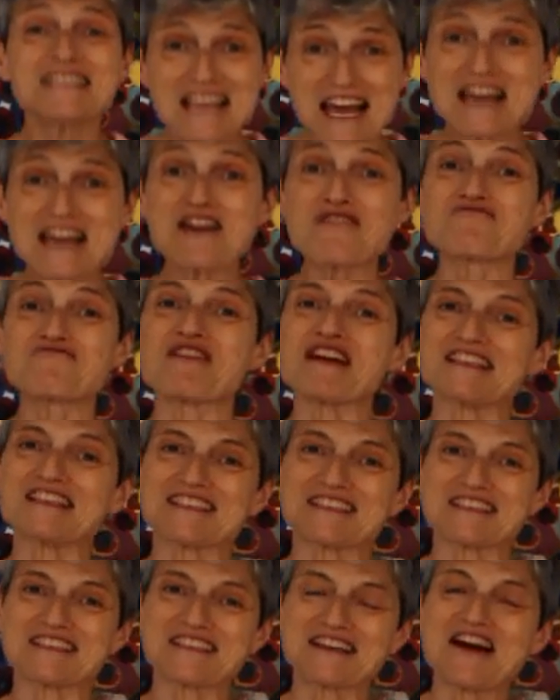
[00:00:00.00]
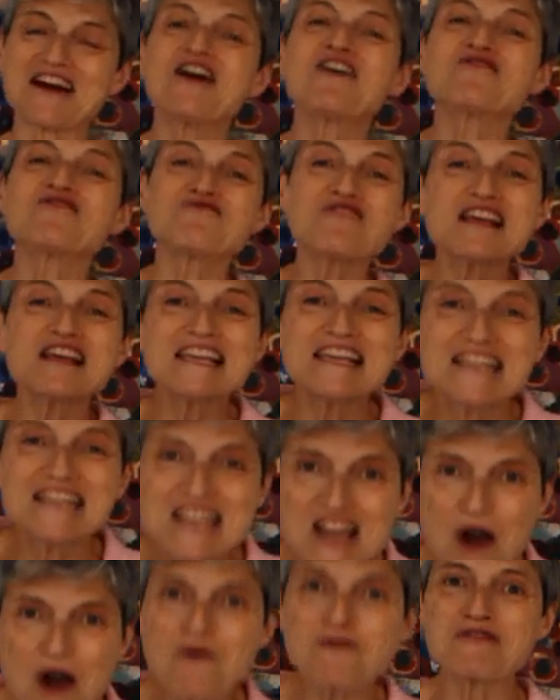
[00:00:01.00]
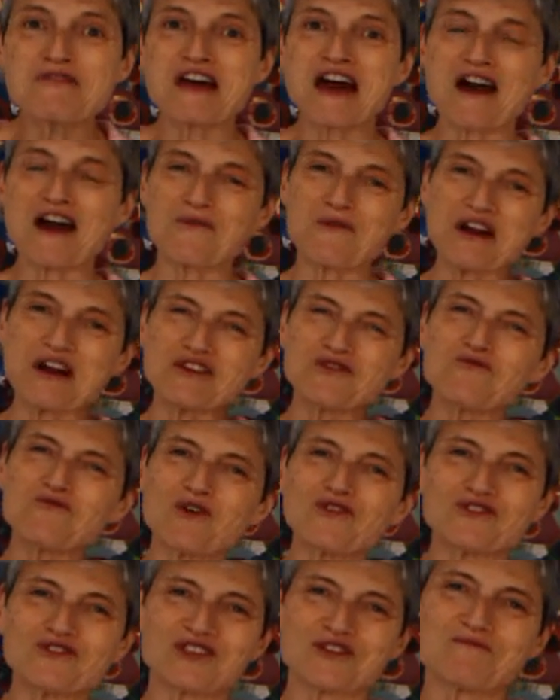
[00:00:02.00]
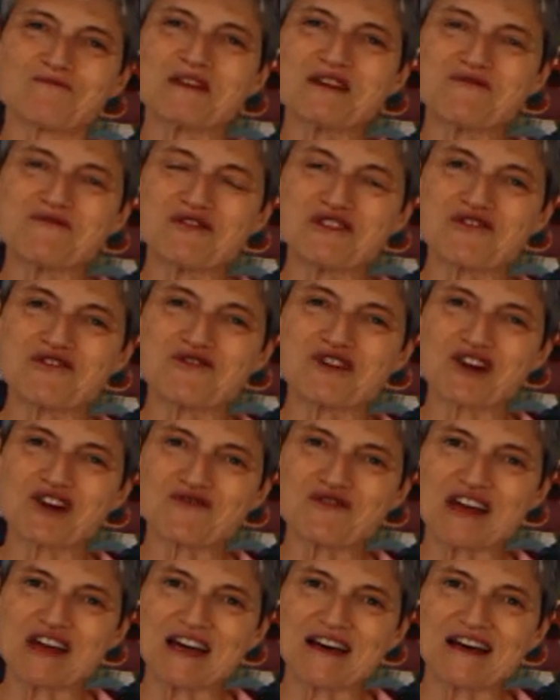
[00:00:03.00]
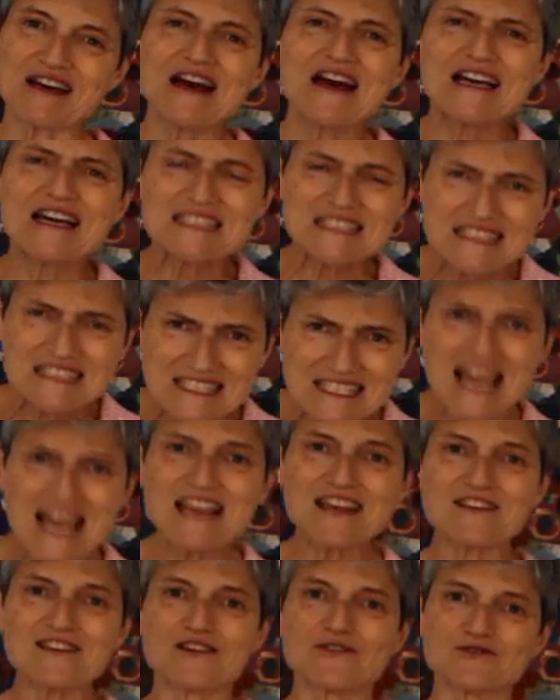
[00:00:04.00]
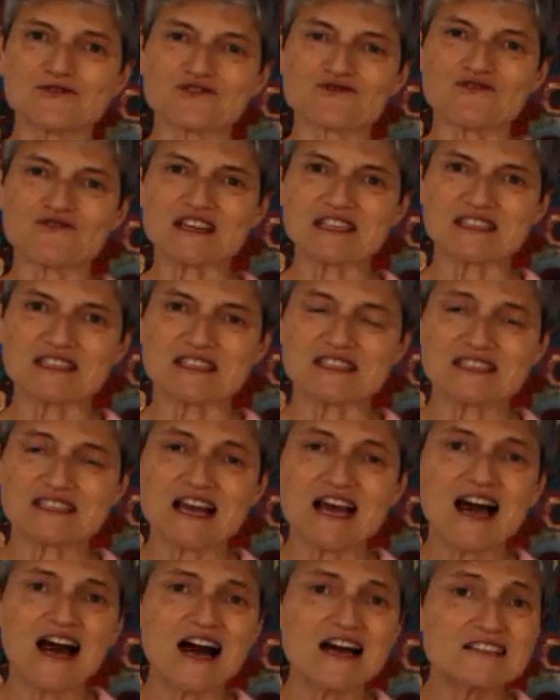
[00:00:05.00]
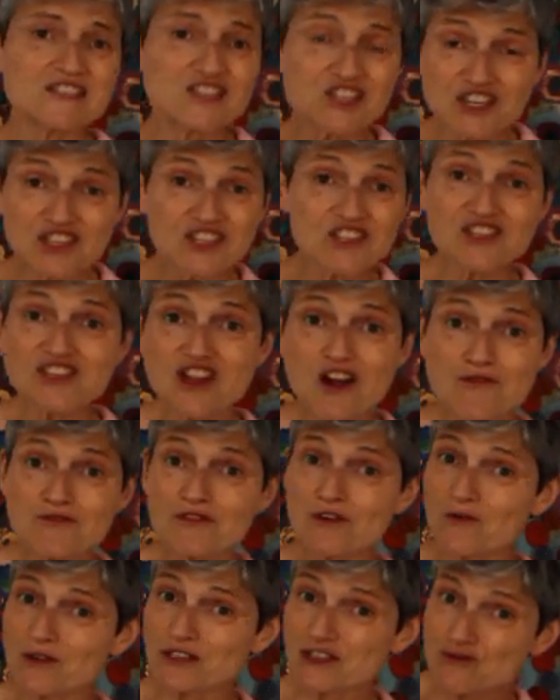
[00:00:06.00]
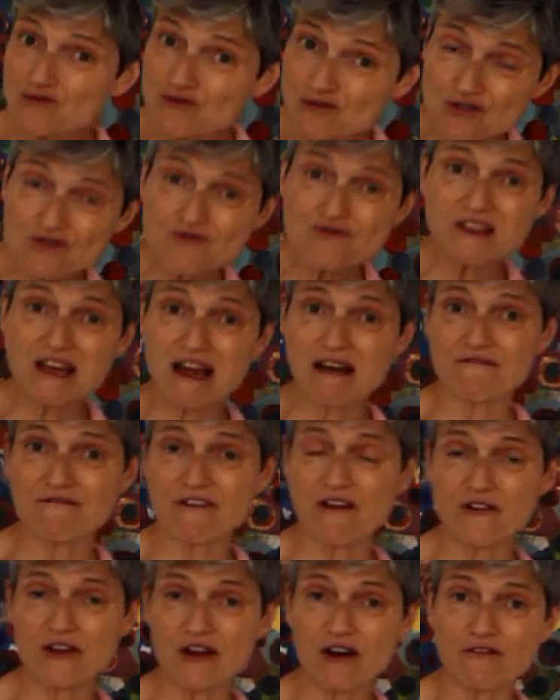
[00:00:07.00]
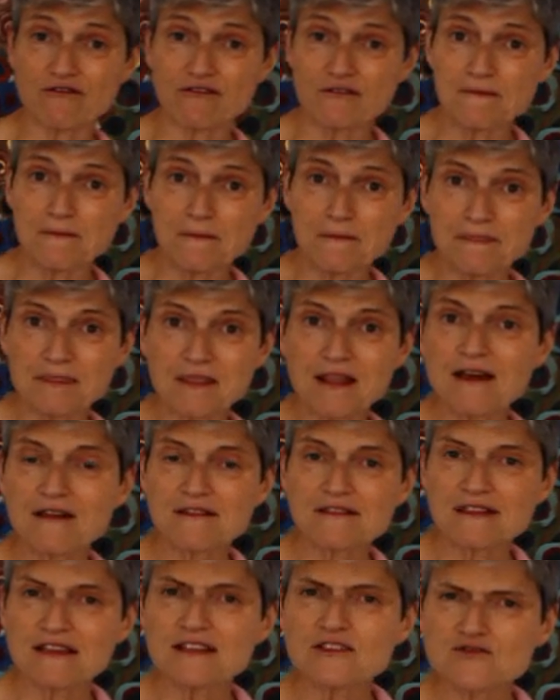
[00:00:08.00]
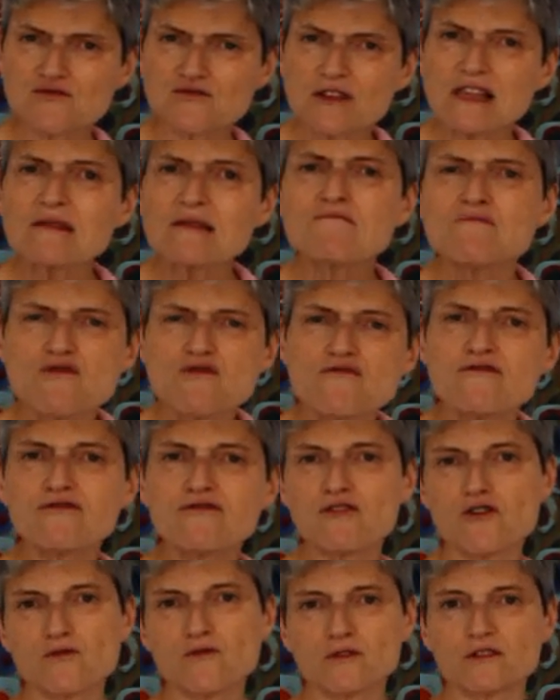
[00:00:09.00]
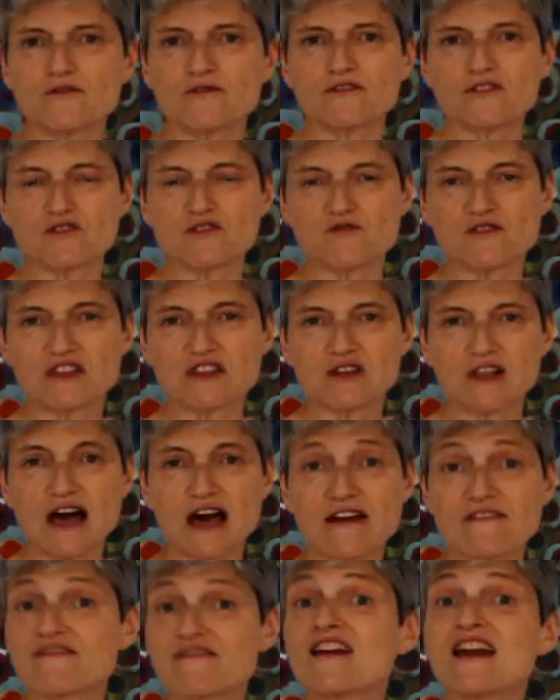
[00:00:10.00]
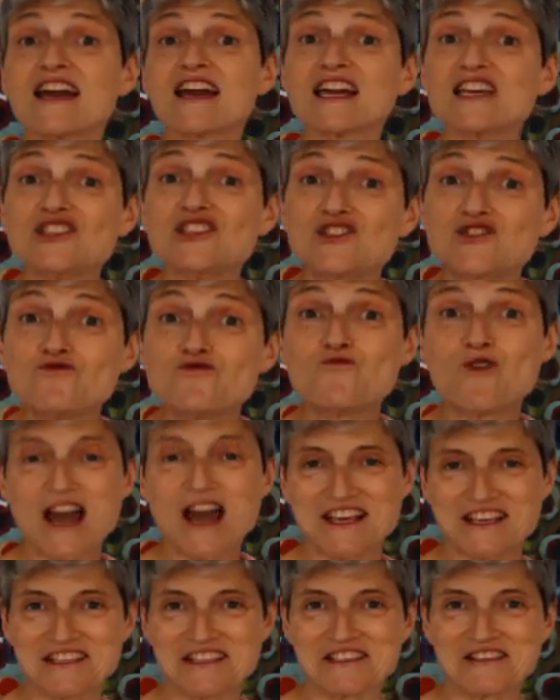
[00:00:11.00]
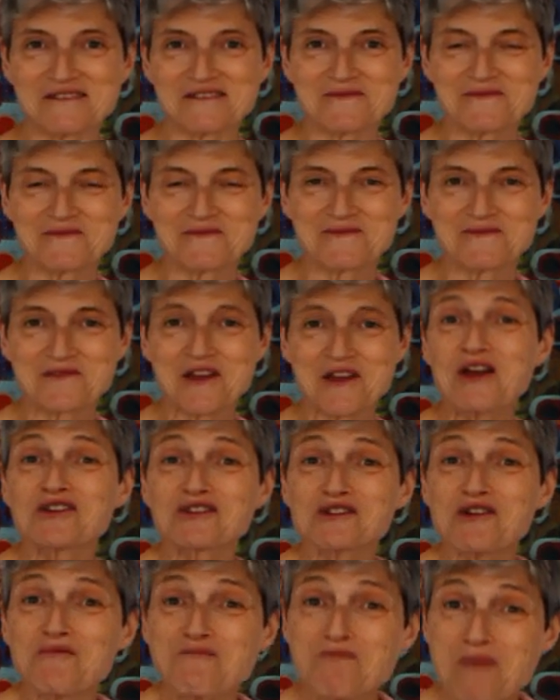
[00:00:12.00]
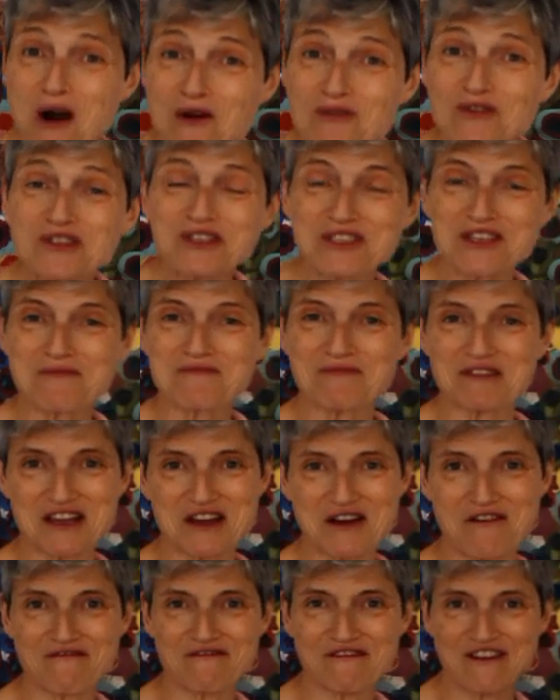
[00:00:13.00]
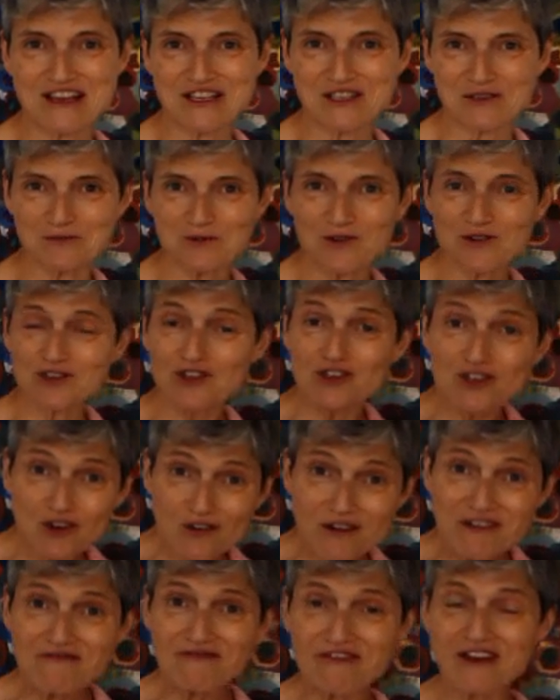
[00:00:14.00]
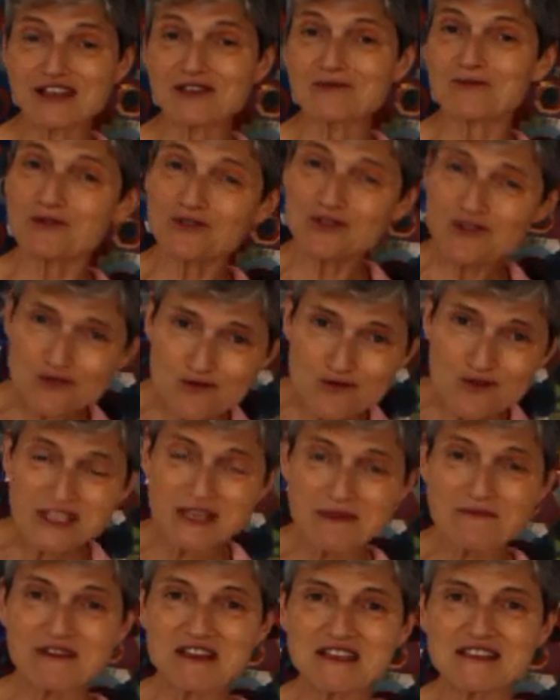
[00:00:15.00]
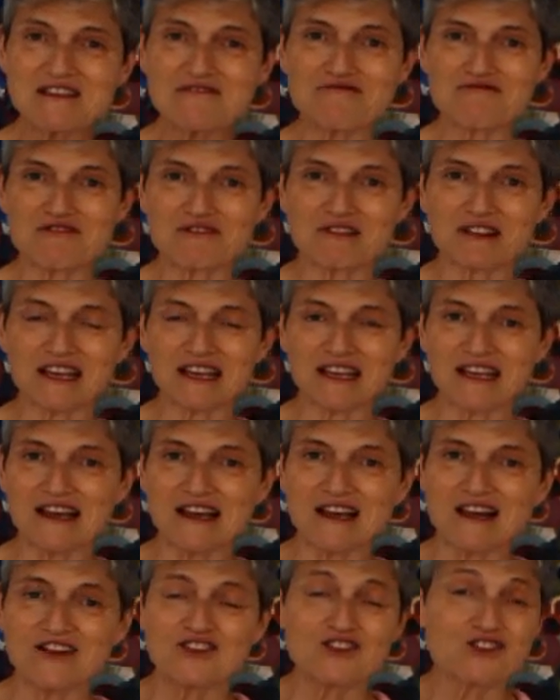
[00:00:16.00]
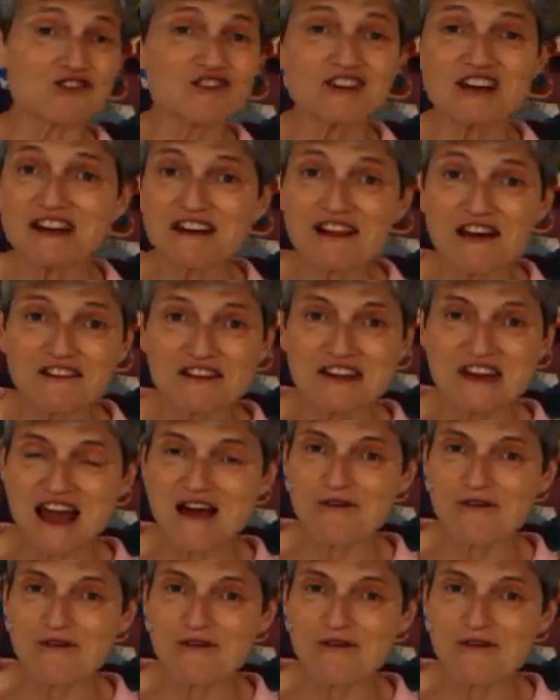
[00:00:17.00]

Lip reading: take a risk. Really go there where you want to be with your career. Take those risks and just know that when you do that very often, things really move forward for you in your life in new ways. So post something on Facebook, join Facebook, do something differently, join another